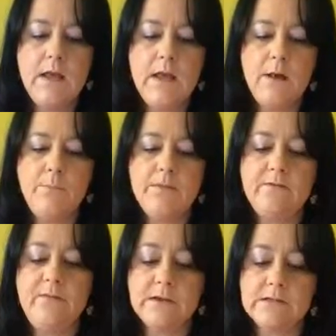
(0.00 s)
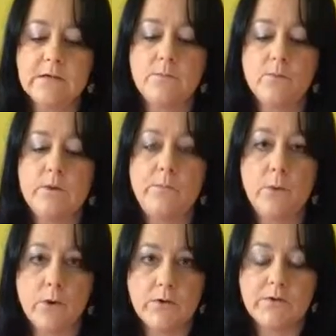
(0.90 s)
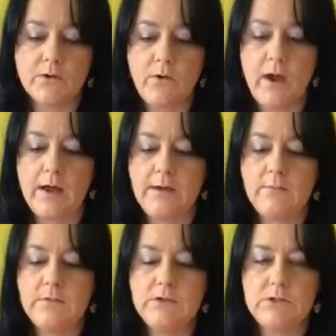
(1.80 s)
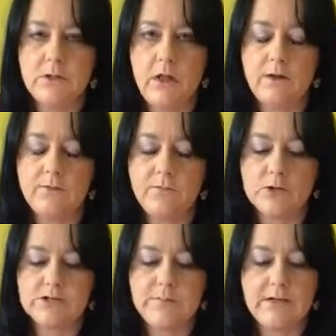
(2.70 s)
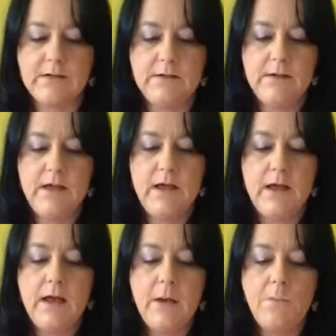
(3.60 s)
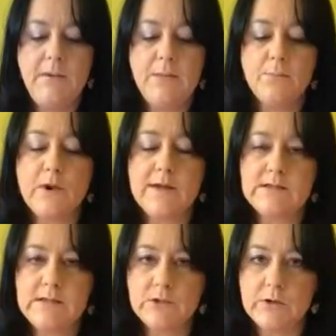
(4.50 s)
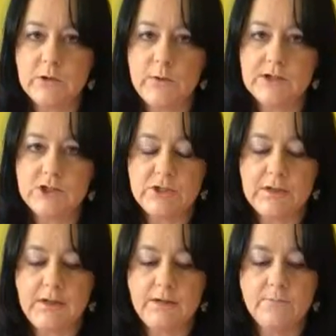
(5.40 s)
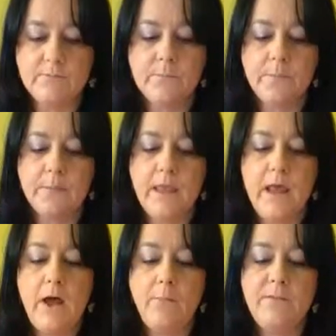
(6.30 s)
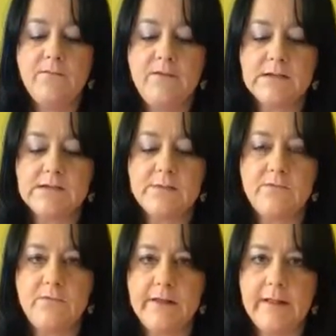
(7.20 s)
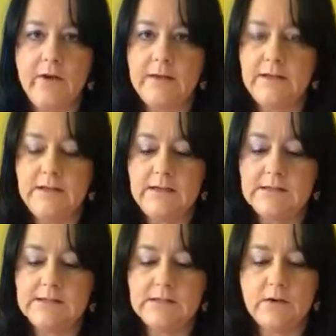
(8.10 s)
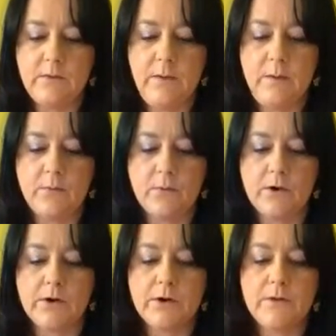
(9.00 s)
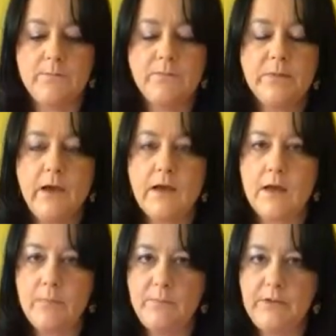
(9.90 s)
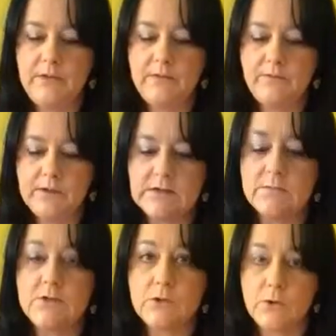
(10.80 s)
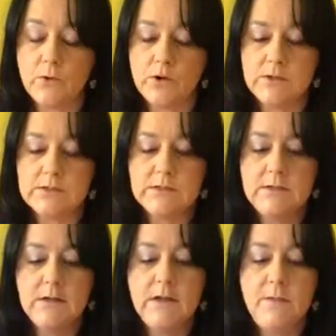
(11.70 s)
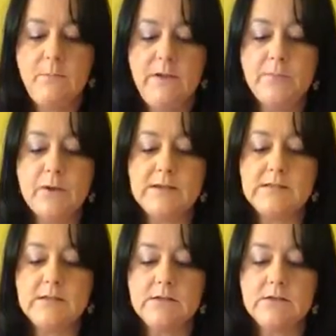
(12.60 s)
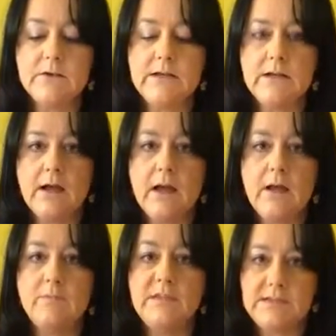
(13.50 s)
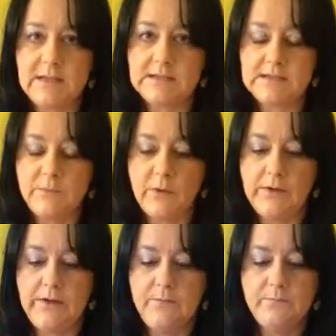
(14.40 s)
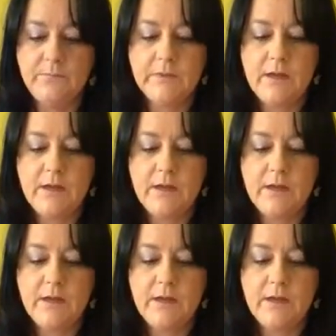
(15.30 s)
help the victim report the crime to law enforcement, be present during questioning, help the victim fill out any necessary paperwork, accompany the victim to court, be present during the testimony,